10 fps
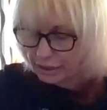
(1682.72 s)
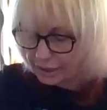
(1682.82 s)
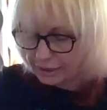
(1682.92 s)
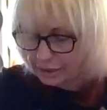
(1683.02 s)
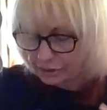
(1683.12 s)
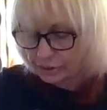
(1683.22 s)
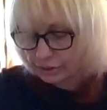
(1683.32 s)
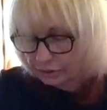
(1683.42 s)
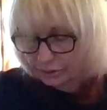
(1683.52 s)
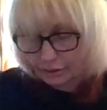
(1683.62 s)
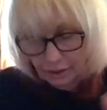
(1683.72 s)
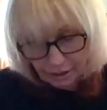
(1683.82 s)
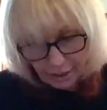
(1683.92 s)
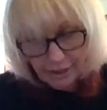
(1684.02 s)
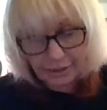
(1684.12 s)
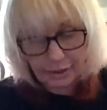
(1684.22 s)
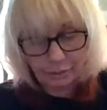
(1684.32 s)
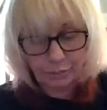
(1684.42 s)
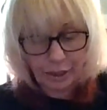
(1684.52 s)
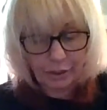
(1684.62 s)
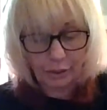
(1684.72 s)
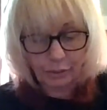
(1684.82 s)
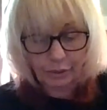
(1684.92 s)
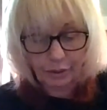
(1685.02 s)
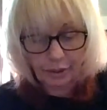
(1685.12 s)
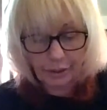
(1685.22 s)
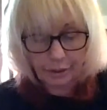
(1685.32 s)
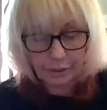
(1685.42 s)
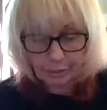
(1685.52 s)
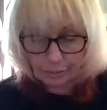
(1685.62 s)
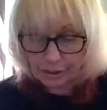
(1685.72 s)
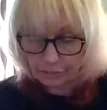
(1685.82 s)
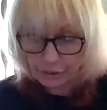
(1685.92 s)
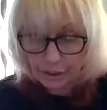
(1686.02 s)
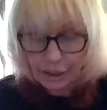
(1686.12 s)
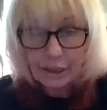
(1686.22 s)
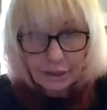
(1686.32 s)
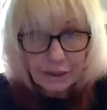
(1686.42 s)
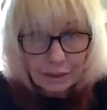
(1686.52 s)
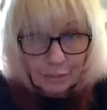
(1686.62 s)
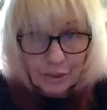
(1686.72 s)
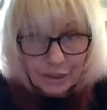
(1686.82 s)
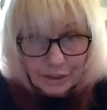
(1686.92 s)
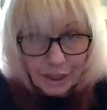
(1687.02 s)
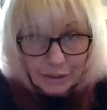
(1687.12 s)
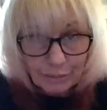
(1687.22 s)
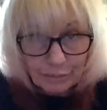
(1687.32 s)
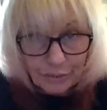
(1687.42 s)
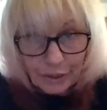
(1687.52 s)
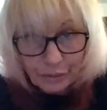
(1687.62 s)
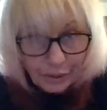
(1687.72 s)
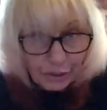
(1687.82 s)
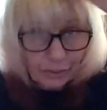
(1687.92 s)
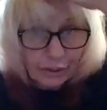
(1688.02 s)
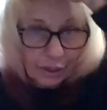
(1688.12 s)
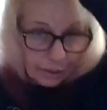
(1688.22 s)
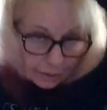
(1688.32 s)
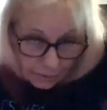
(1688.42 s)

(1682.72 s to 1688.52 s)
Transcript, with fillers: like there's a lot of despair going on here. Somebody's, somebody's got some fuckery going on.